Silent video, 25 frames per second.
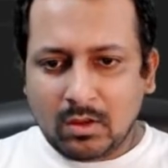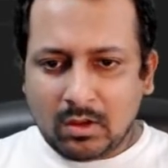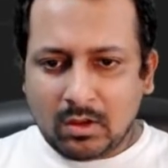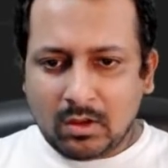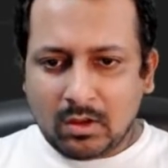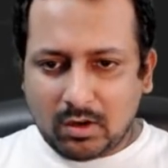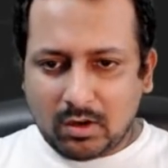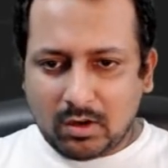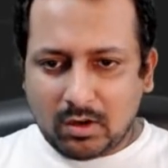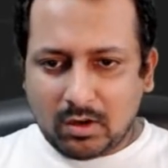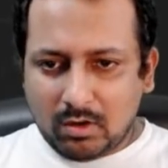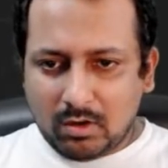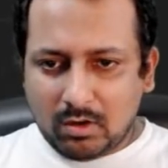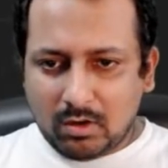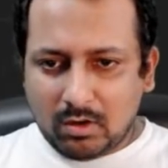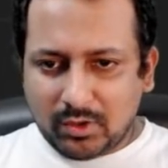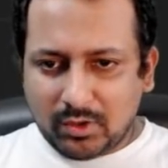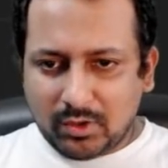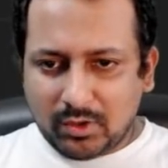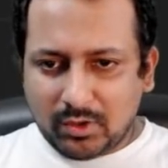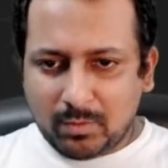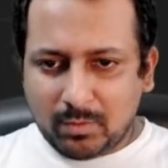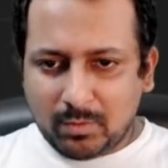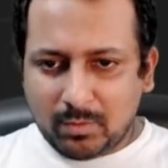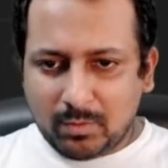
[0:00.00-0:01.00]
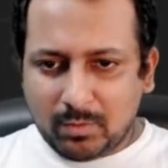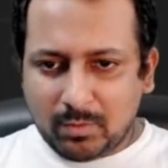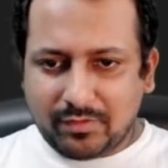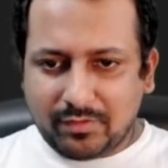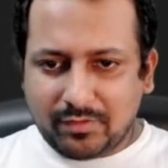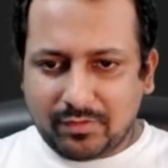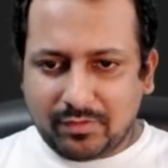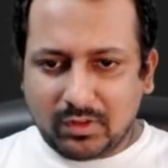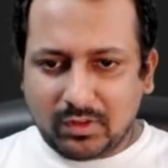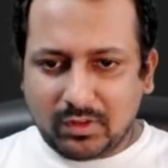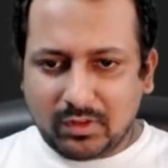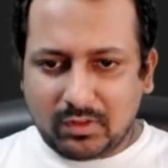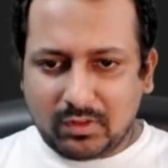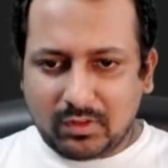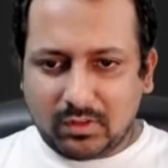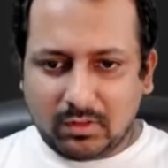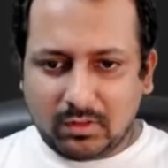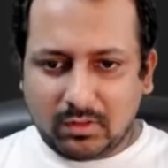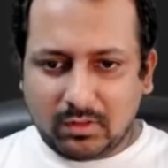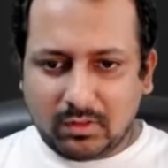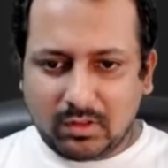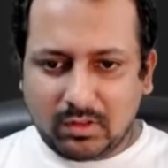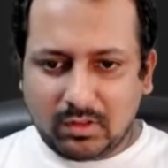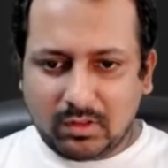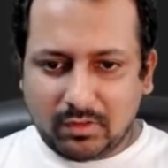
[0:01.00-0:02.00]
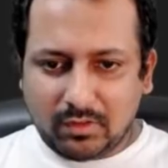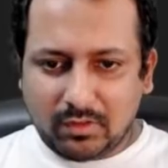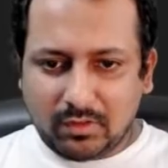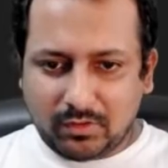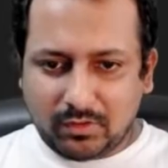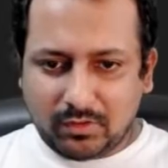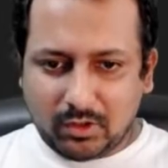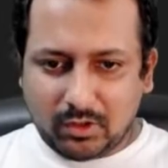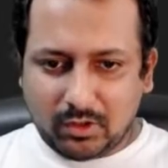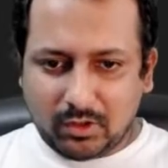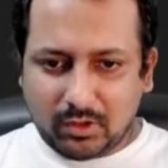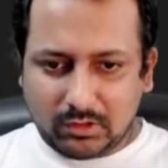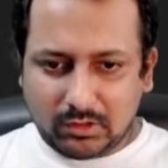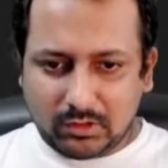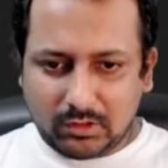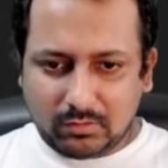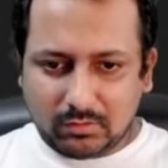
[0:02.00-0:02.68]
And all of them have this self dot